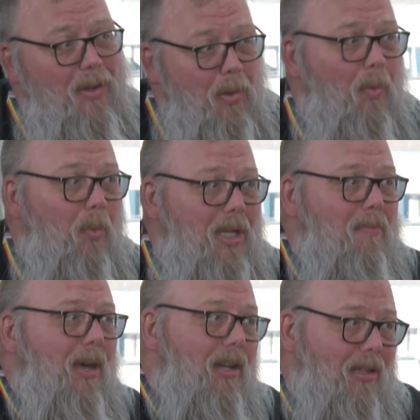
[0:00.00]
We
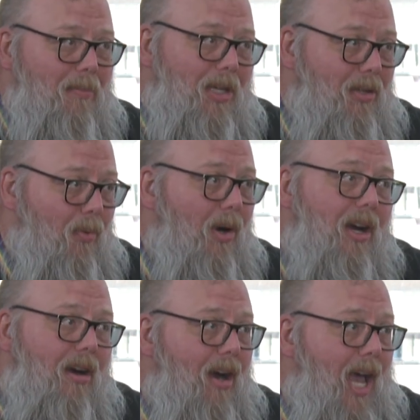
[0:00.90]
mentally meet you where
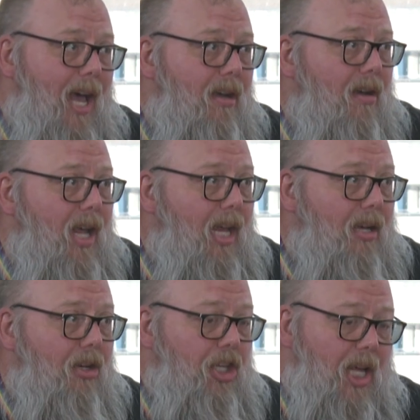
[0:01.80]
you're at,
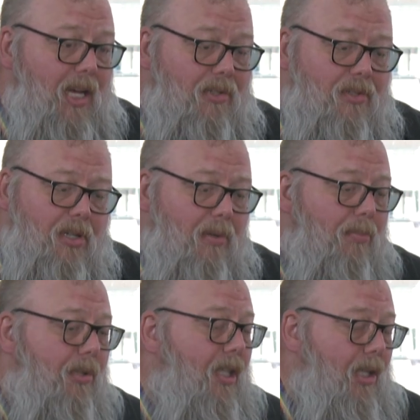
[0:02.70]
and it is
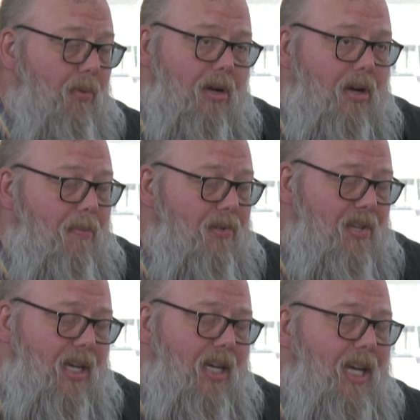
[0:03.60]
completely
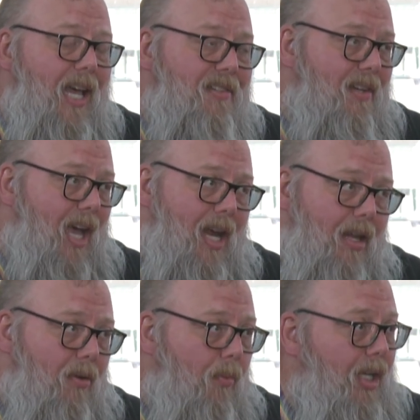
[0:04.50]
100% guest
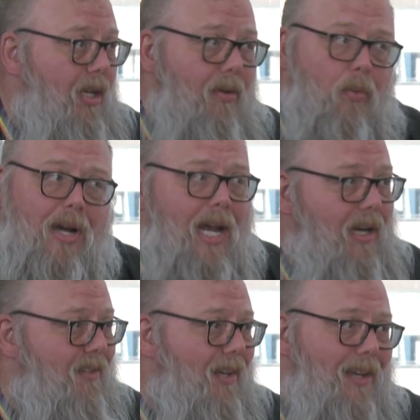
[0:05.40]
guided. We're not
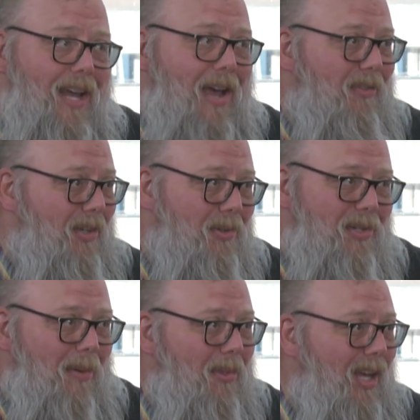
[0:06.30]
going to tell you have to do
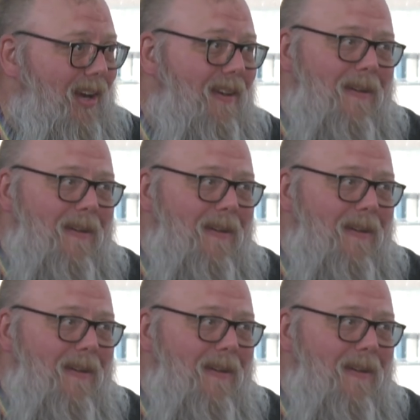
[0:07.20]
something.